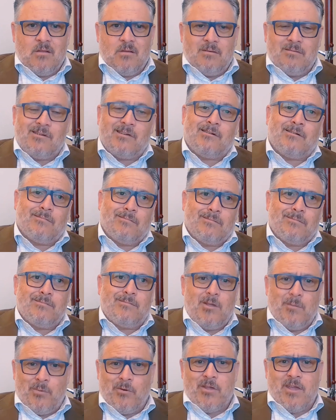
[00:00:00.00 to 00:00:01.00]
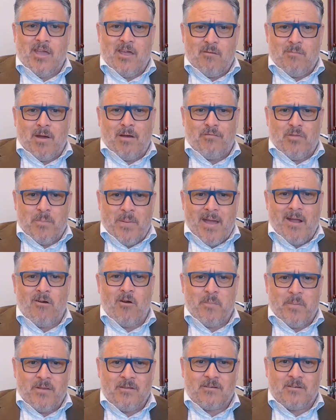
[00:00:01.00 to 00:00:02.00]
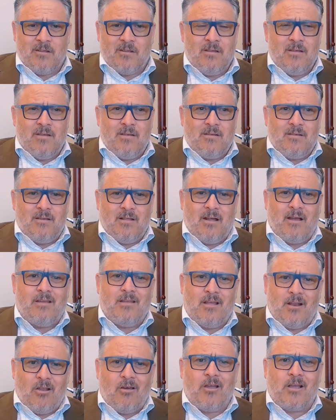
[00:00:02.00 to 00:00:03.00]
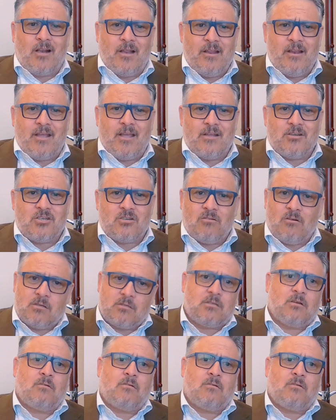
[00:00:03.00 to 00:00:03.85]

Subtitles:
Oh, you put your head above the parapet, you're likely to get shot.